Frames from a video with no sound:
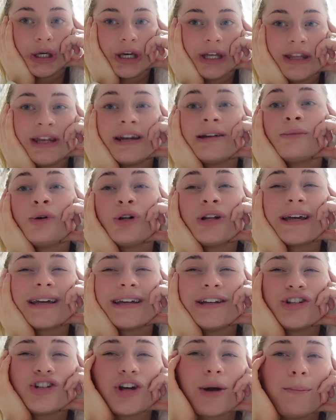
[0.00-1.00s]
And then I'm all
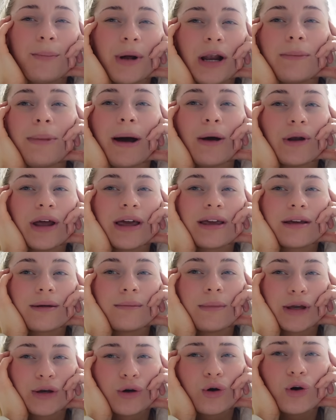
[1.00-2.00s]
like in a jumble about
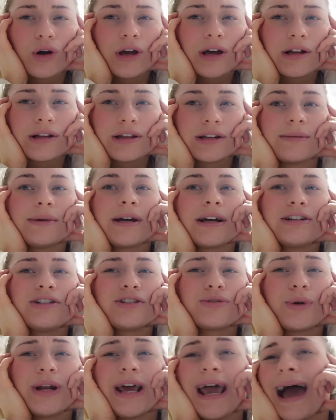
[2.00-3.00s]
like my coil, and I'm like, I
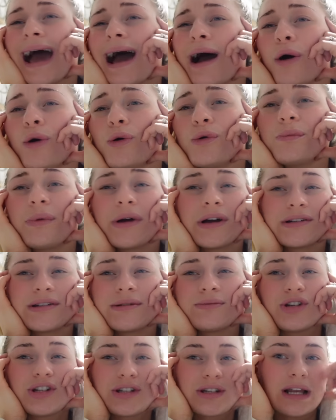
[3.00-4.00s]
just want it out, because
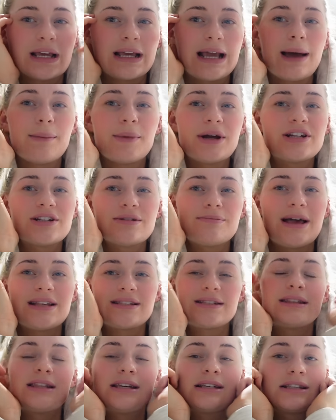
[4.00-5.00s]
I'm just like, am I just
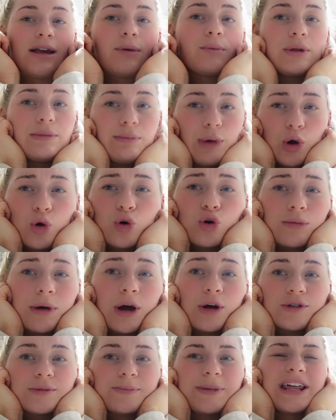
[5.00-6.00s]
messing things up with my
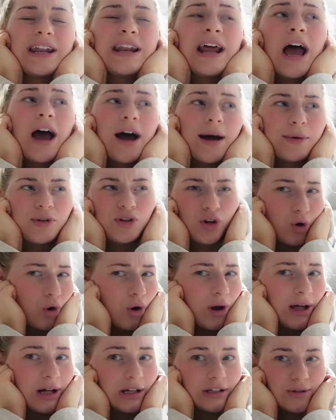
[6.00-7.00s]
hormones? But then I'm on the
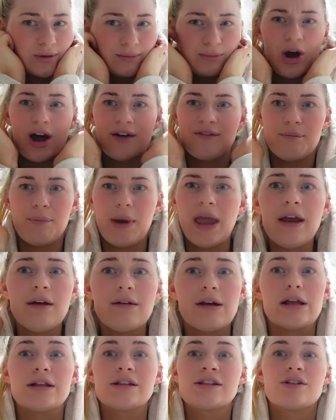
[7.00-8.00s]
coil, so I'm not having
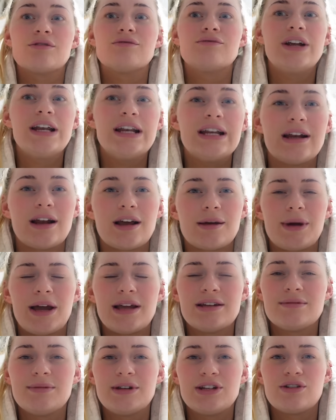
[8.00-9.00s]
periods. So really, like, my
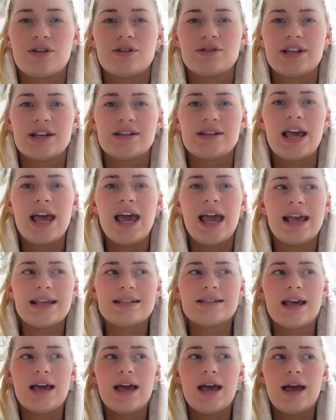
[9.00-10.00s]
endometriosis
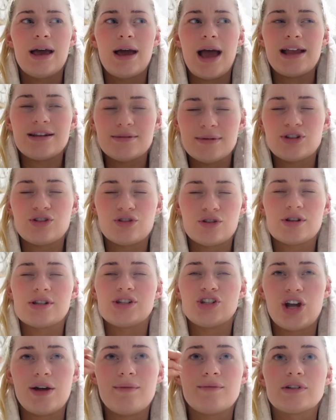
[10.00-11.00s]

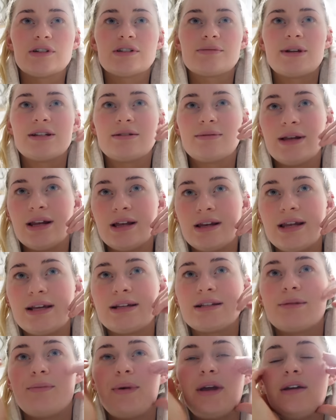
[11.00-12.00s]
in general is meant to be like
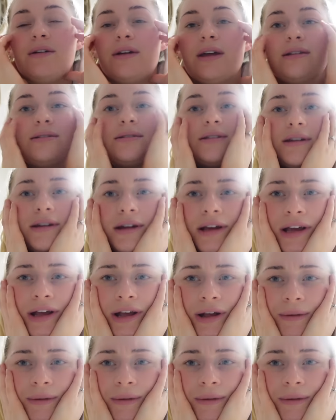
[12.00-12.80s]
linked to periods. And